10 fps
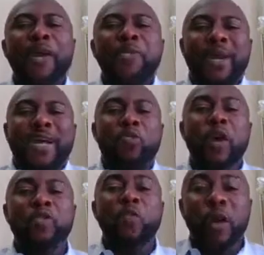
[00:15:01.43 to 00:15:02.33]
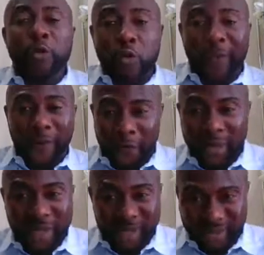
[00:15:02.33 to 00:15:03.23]
don't know that once you
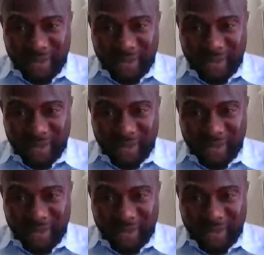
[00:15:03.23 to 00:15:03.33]
overfeed,